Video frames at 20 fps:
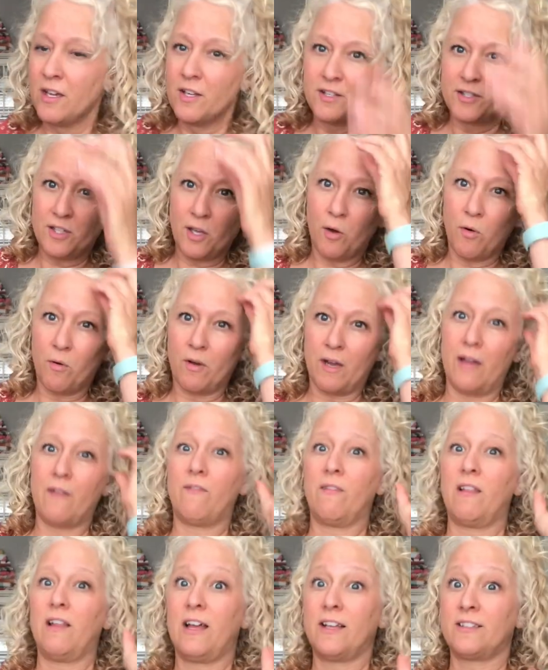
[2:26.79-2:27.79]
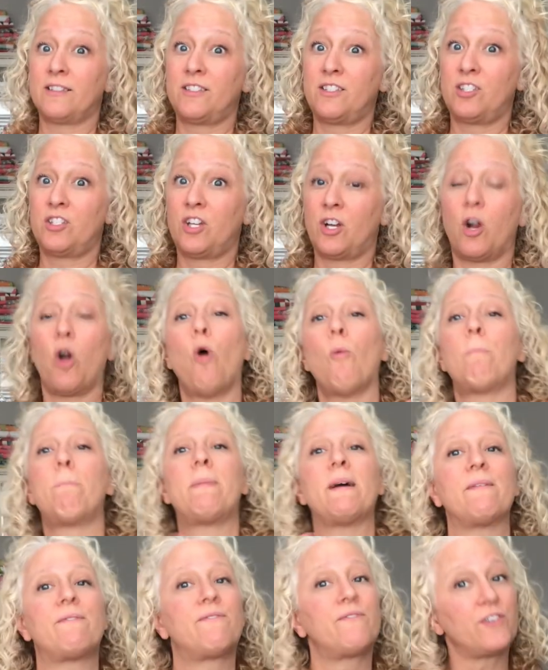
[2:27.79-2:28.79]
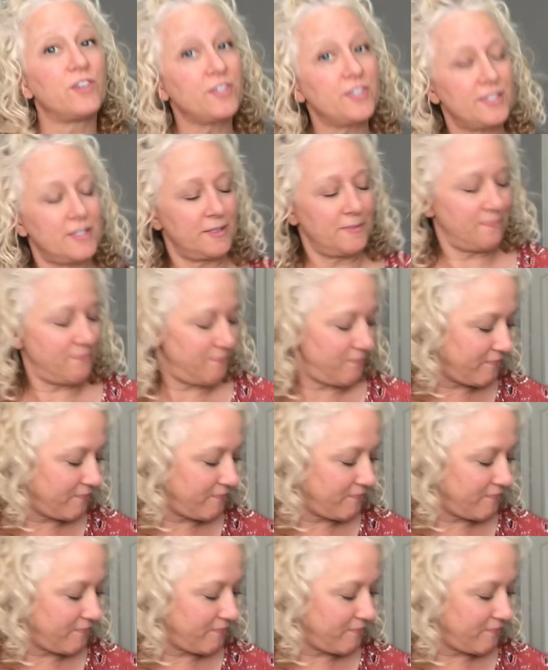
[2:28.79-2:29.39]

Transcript: So I have lots to share. Oh, but first,